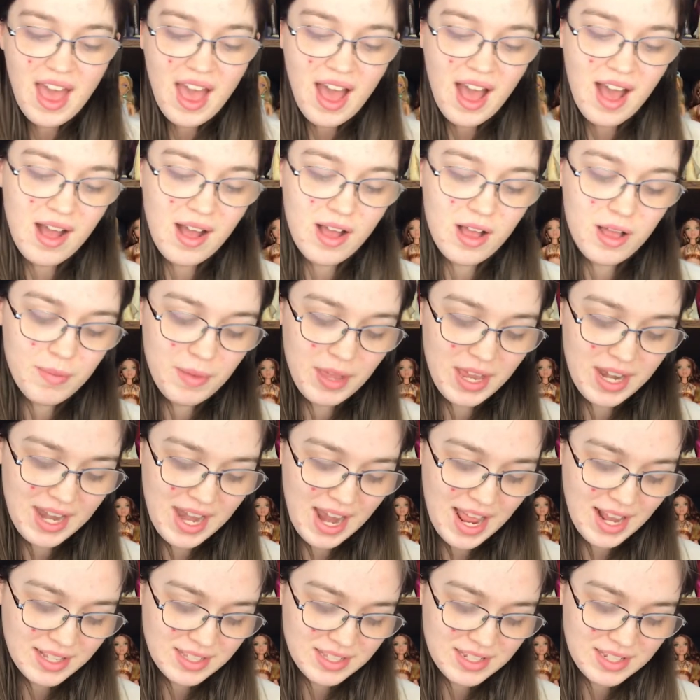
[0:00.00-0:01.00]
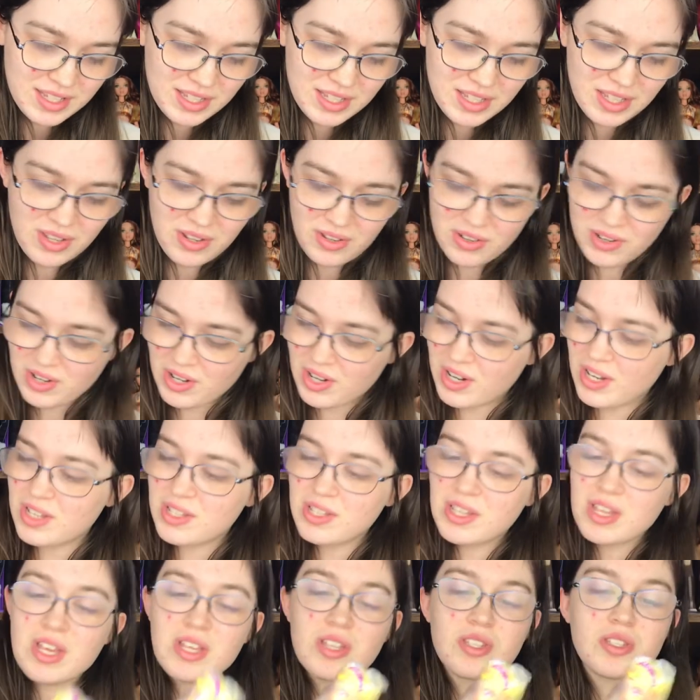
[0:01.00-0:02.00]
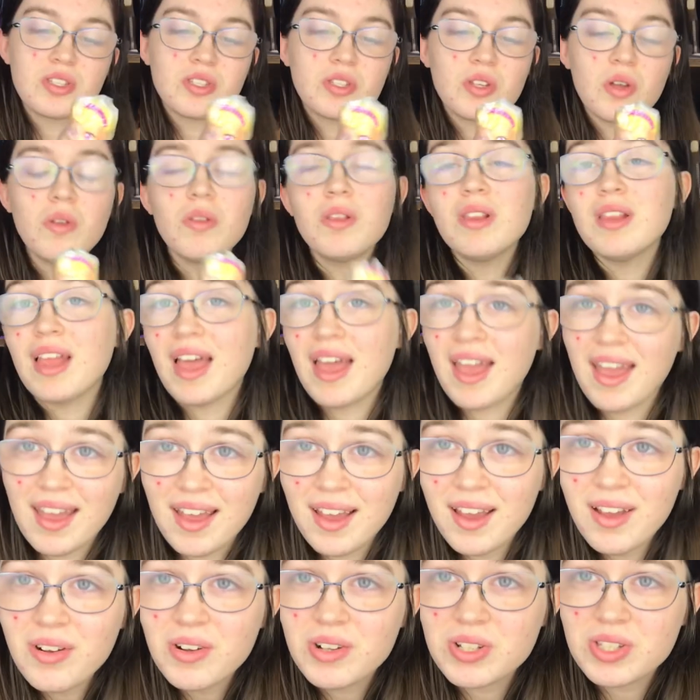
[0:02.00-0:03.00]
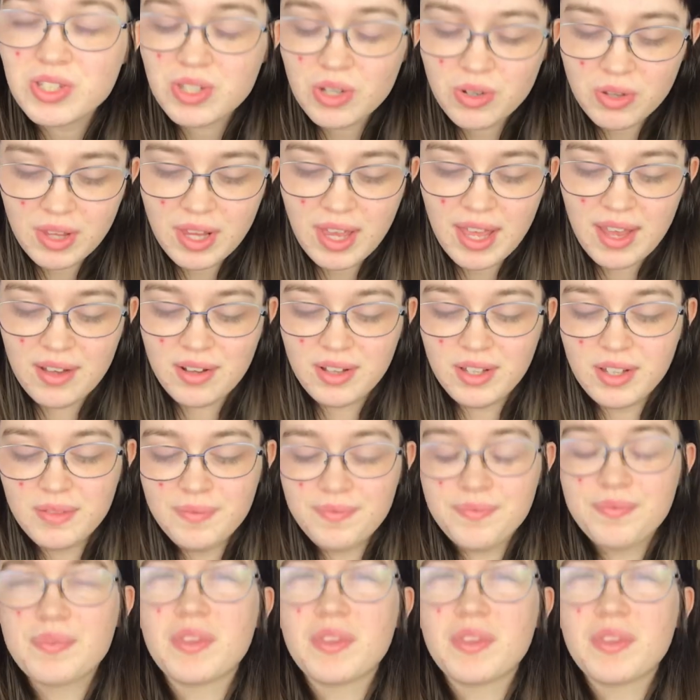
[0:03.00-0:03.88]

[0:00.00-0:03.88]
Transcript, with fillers: Um, and next is Cure Soleil, or Soleil.